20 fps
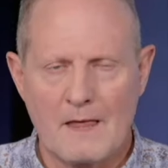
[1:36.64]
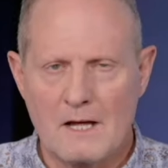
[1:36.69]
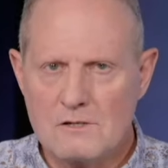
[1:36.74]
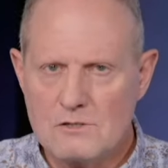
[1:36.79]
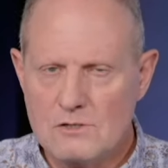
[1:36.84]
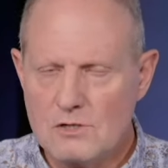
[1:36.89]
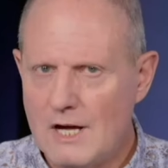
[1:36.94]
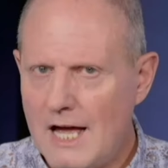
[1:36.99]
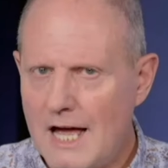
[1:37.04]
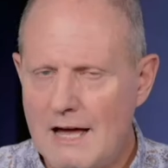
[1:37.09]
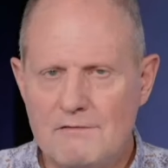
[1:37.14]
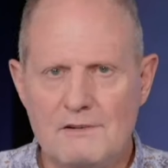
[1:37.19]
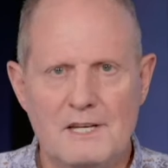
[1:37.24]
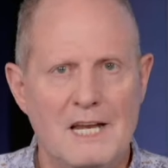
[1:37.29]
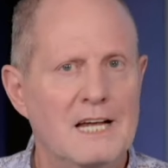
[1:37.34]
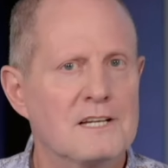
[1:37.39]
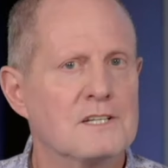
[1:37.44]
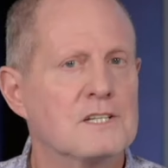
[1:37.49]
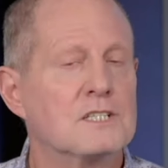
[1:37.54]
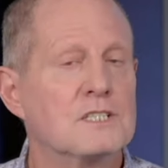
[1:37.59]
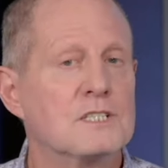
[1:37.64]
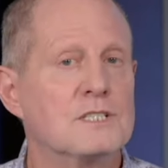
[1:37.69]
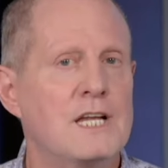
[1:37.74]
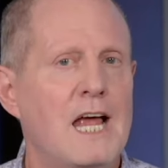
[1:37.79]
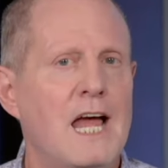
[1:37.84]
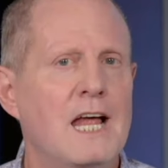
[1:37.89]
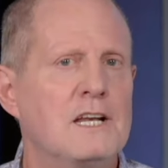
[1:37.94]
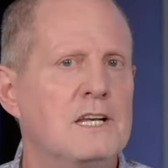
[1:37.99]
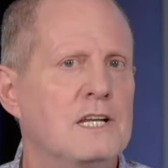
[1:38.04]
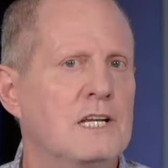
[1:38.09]
to have an
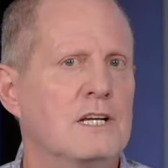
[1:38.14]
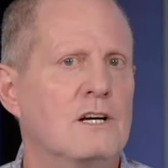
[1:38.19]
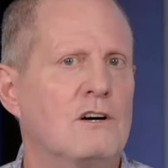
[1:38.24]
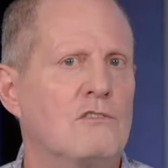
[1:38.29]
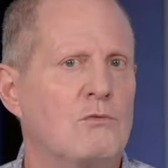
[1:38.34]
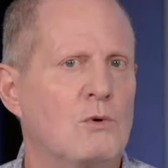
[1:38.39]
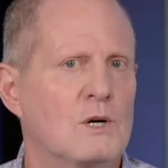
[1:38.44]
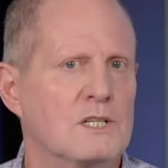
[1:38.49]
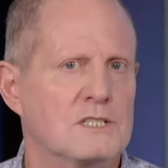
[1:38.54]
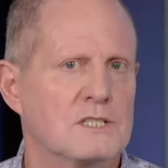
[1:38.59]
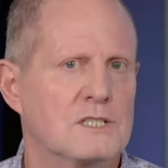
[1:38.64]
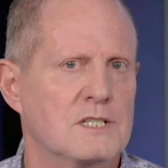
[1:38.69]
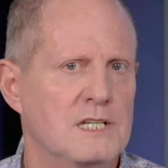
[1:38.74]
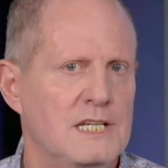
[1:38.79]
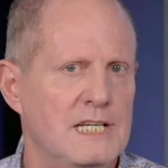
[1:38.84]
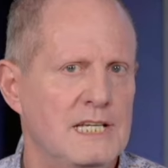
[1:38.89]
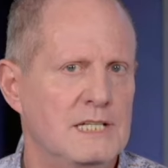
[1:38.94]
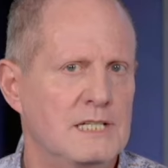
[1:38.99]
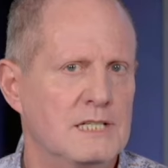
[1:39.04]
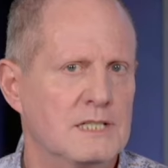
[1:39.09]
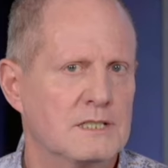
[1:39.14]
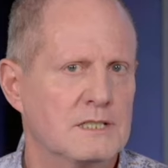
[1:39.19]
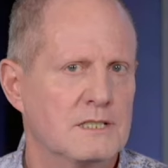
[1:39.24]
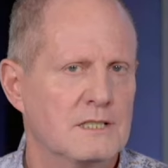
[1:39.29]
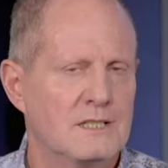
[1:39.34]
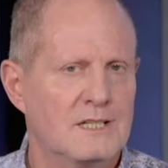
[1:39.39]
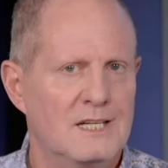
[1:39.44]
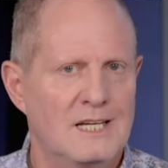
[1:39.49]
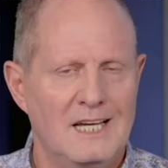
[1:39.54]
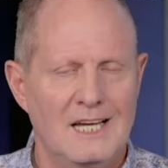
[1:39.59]
understanding of what's needed.
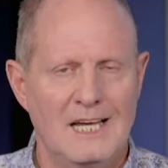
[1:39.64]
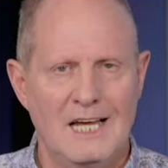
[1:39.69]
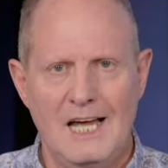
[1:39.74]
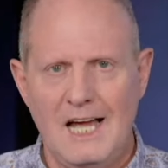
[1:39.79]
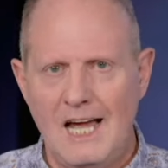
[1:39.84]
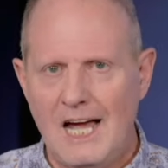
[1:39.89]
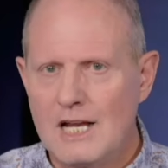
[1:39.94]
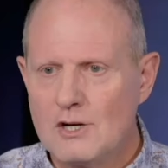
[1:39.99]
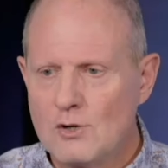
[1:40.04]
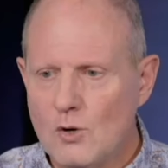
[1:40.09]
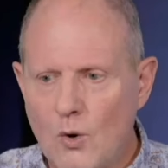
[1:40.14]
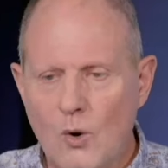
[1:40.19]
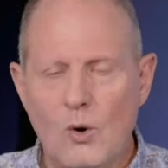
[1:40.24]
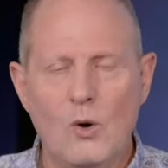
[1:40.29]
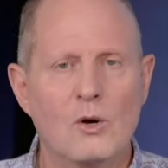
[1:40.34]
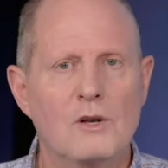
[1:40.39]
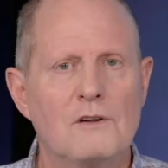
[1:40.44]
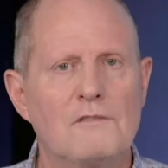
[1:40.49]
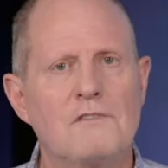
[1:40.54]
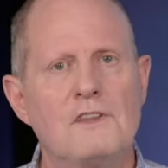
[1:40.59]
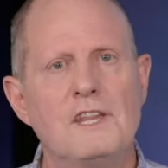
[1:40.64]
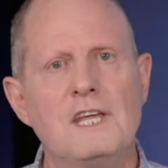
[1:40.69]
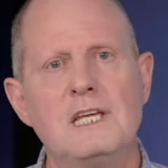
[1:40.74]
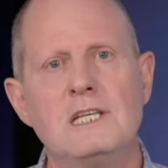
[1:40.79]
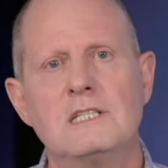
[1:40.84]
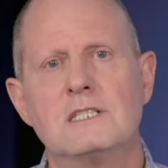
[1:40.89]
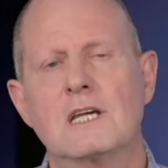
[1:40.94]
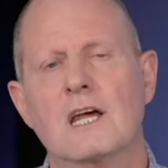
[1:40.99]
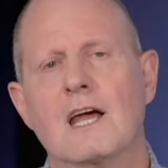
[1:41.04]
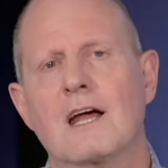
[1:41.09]
And all of
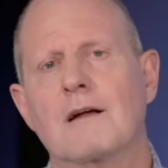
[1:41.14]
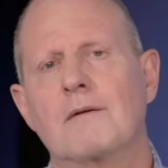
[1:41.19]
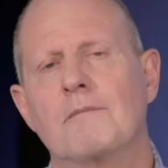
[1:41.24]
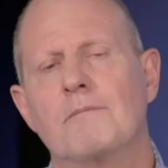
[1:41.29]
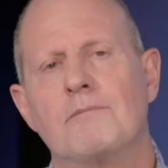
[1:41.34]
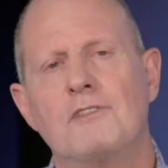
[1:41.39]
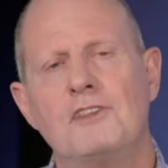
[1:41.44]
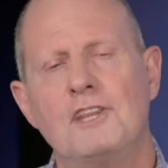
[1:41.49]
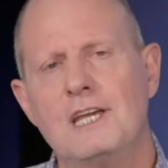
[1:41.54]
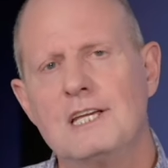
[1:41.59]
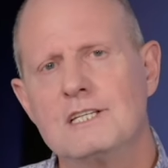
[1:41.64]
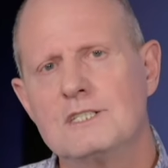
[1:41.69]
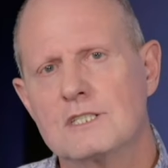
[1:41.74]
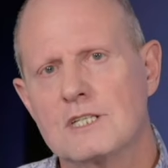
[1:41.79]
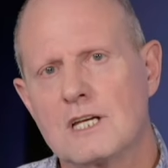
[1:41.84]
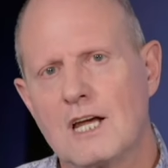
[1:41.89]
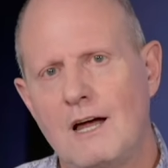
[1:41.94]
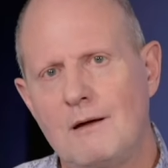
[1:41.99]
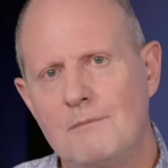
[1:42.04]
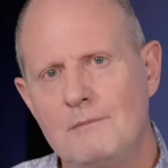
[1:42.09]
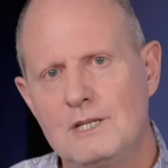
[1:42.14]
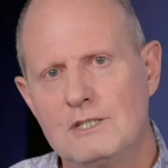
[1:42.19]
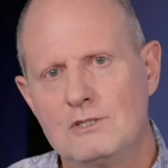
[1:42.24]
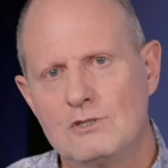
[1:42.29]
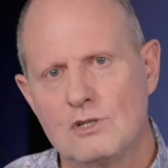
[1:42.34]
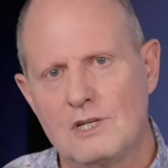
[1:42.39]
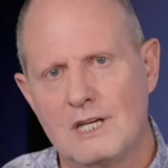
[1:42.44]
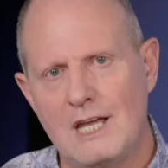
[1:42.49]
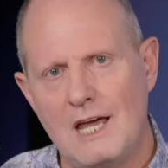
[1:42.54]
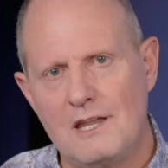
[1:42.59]
these things coming
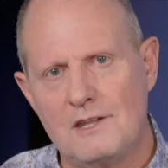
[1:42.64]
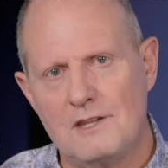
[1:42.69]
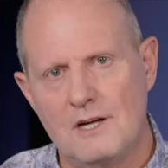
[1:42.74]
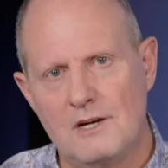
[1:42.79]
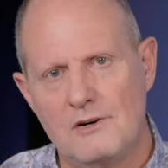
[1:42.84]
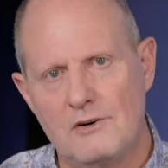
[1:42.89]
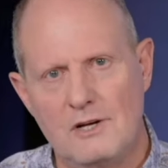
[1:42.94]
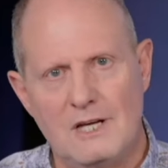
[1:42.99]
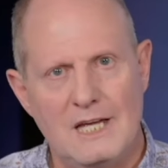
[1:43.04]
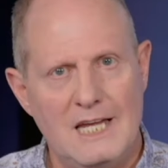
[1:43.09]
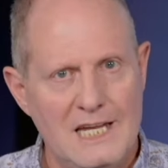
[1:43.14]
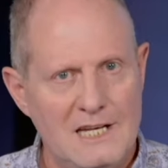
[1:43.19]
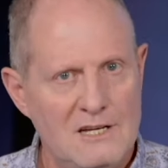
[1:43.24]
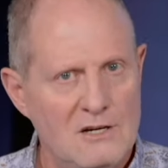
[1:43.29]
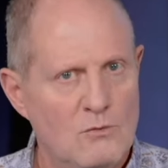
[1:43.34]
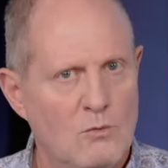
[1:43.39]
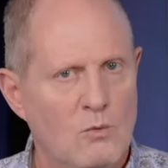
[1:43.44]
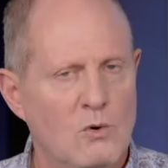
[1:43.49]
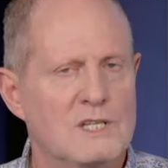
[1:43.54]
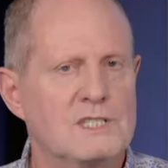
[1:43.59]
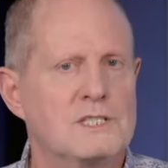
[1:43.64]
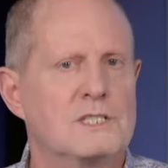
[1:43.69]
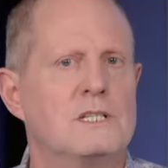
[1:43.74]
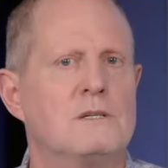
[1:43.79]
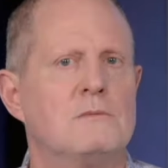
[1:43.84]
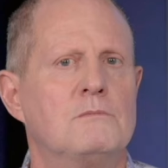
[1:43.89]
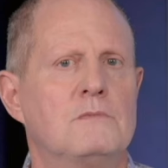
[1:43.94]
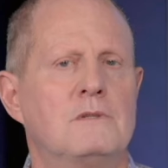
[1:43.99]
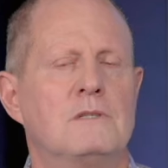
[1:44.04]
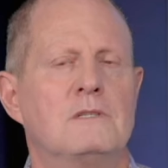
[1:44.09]
together in
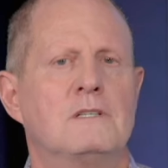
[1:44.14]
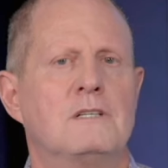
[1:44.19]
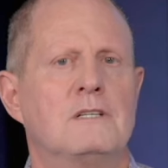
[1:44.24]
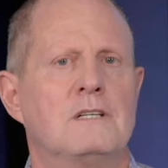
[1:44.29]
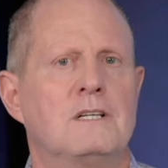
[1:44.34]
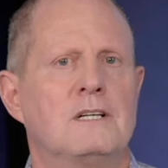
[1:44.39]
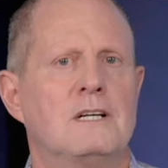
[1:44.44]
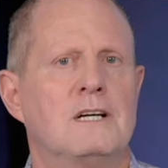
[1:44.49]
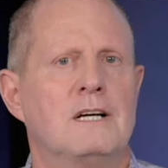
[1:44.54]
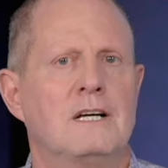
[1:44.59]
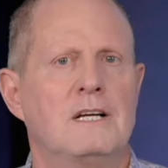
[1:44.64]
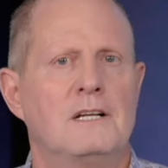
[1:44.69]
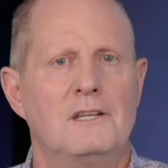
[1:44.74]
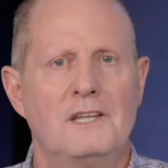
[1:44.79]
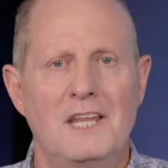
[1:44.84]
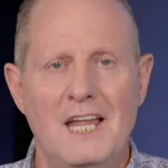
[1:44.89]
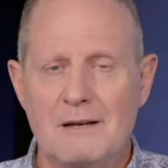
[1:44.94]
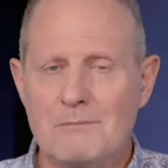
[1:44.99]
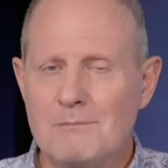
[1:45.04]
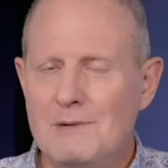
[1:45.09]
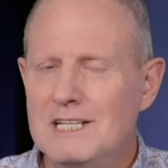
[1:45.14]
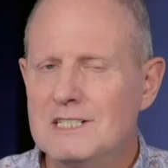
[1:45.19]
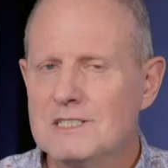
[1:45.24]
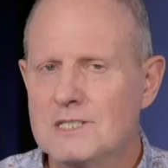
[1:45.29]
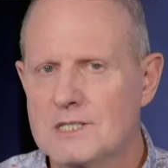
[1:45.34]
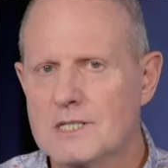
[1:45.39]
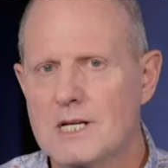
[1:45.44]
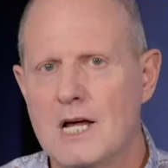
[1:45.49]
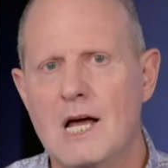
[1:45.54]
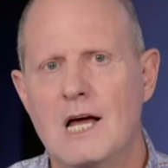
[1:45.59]
wisdom. That means
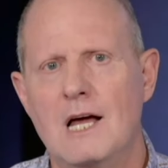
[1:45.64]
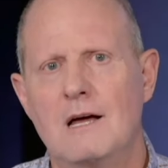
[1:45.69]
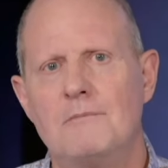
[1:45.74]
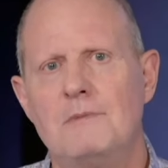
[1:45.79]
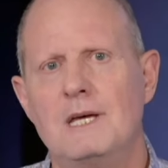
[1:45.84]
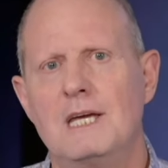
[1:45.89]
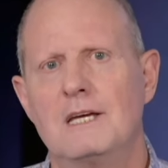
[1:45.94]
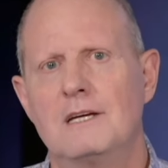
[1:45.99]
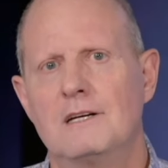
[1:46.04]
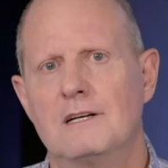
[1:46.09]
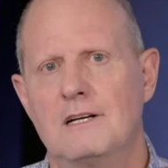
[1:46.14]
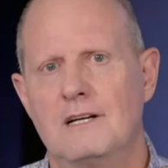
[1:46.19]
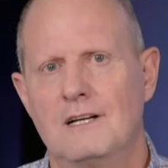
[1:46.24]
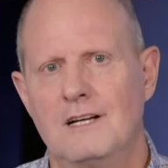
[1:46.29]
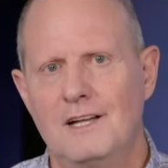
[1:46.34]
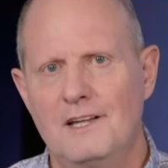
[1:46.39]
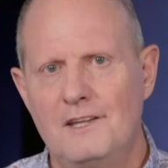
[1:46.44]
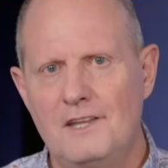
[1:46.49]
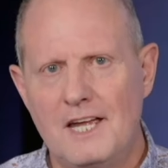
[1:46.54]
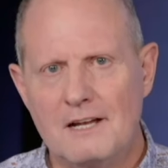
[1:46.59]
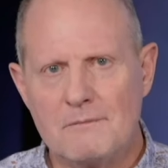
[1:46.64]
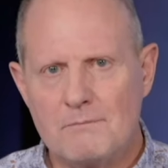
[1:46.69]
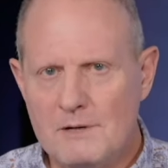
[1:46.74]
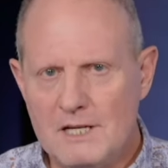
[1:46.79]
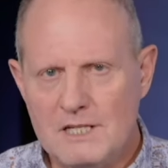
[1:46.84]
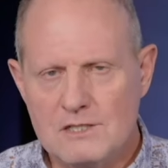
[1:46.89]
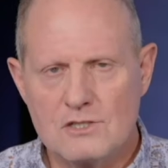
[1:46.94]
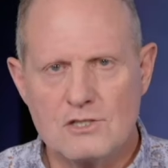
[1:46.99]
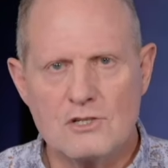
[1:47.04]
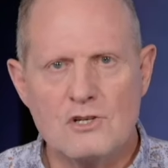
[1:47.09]
timing, that
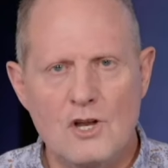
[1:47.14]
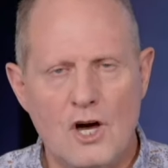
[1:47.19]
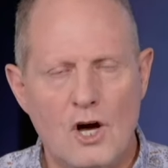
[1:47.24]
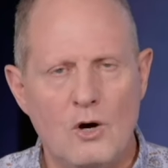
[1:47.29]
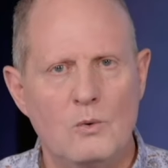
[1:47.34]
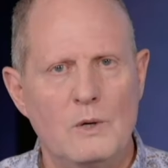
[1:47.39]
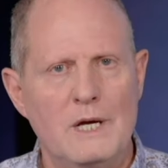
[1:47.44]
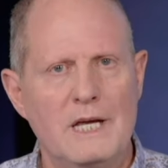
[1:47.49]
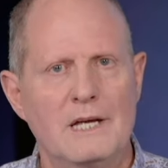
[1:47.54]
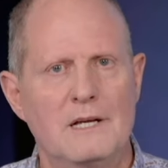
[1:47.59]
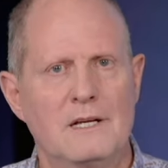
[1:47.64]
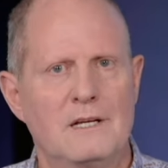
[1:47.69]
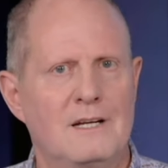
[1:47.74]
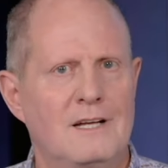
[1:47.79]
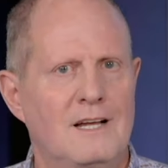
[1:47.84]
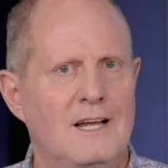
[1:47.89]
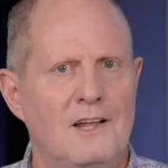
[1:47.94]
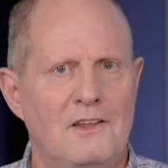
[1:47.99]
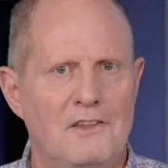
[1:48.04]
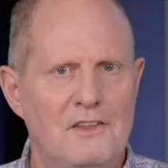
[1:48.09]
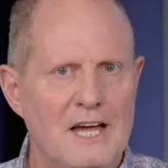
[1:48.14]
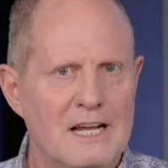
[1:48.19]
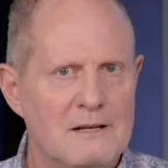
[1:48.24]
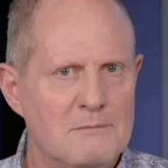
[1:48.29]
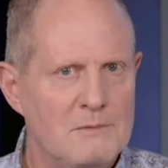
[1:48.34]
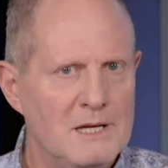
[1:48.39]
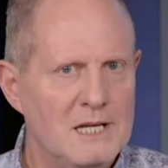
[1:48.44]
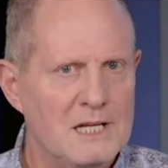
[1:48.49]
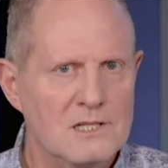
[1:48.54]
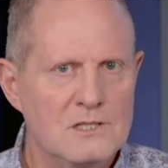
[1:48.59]
means knowing, that
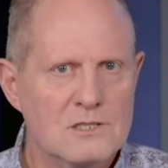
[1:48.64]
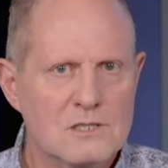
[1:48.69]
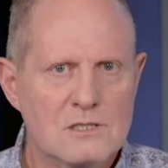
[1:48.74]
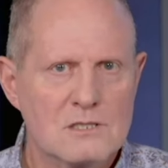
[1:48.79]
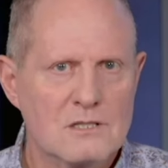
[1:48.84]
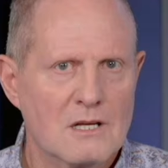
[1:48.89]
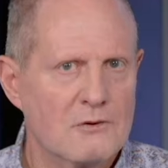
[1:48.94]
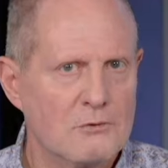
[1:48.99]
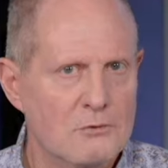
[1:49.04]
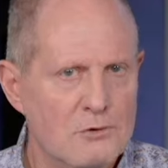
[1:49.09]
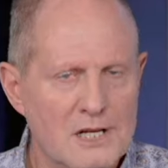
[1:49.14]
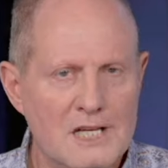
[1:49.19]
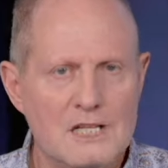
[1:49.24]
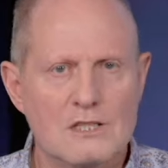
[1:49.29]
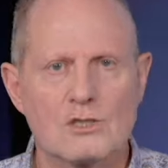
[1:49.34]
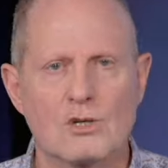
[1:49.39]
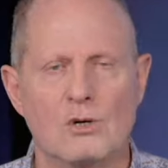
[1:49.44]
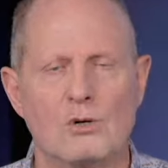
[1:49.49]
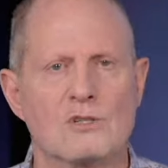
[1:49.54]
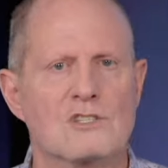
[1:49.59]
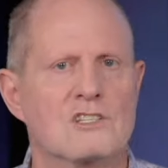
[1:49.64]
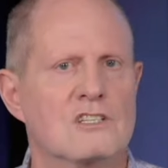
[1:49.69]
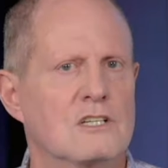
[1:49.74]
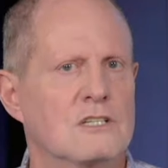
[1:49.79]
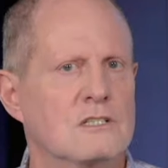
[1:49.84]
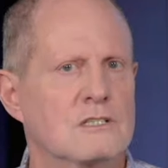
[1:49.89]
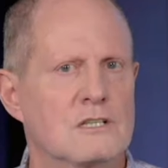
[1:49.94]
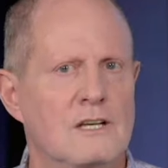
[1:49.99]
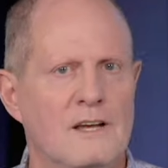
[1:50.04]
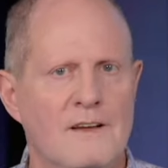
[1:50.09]
means
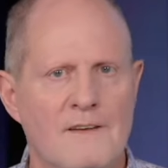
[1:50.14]
resources,